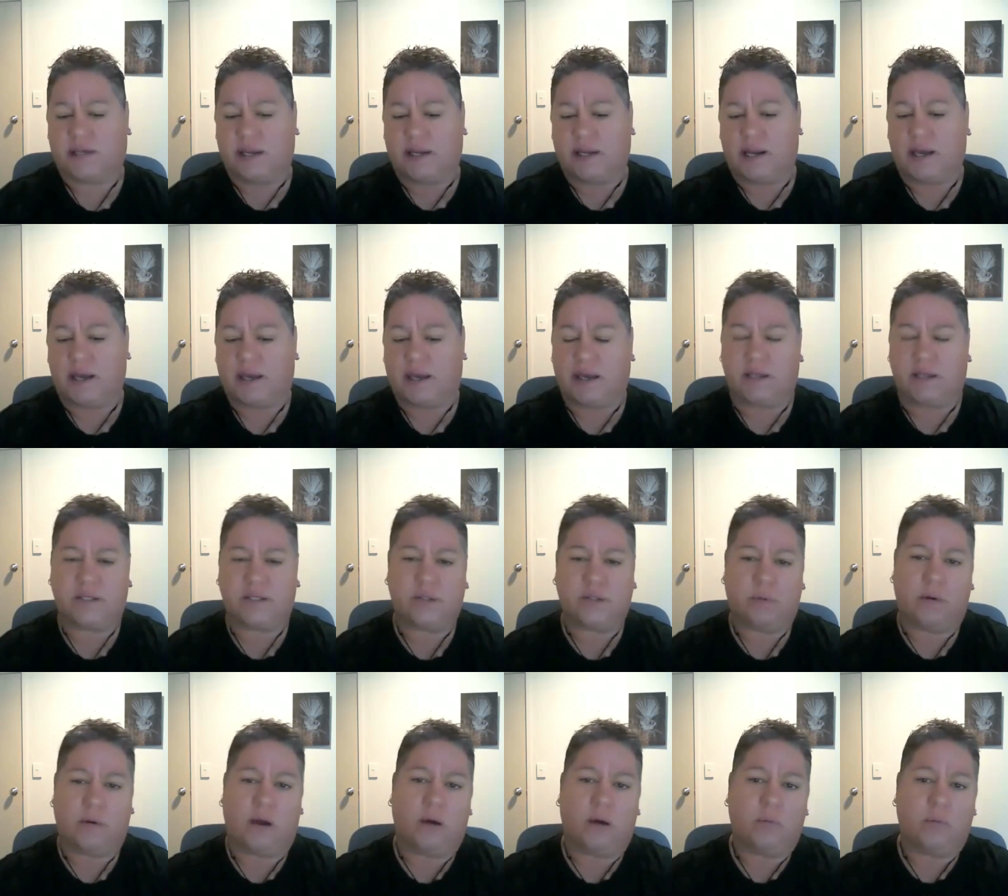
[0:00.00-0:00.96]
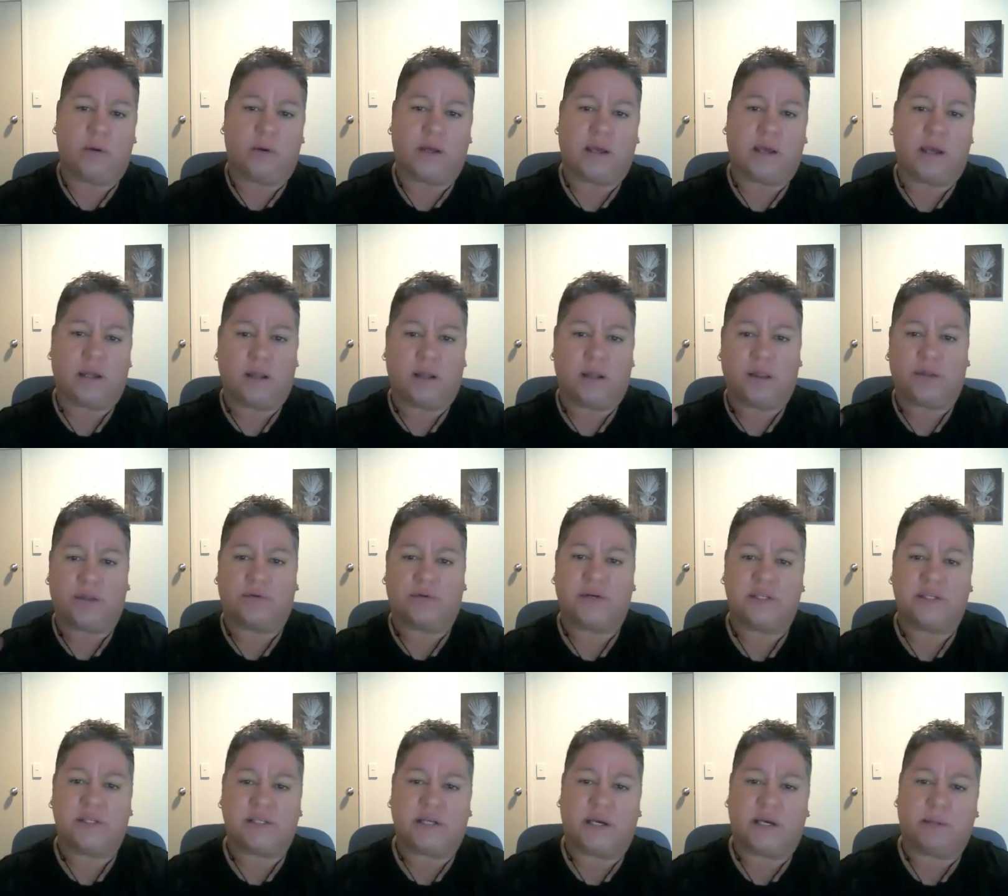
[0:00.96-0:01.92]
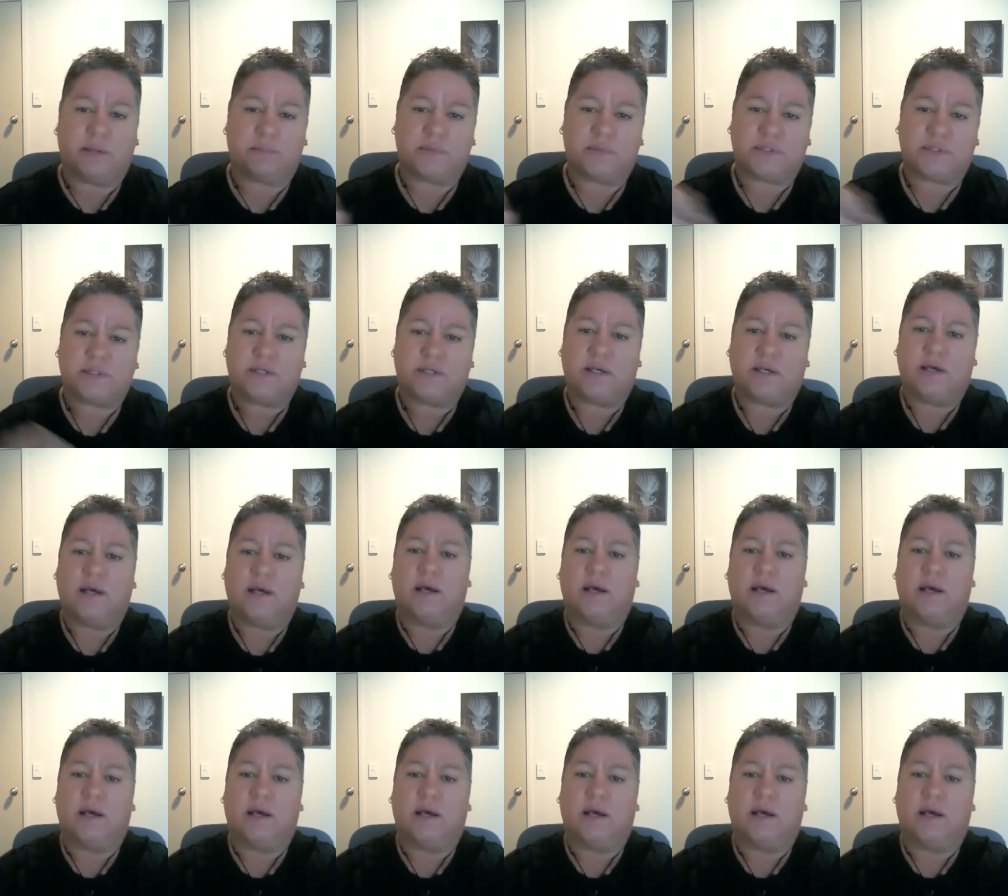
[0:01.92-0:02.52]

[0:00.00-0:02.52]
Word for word: Can I get to where I want to get in three steps?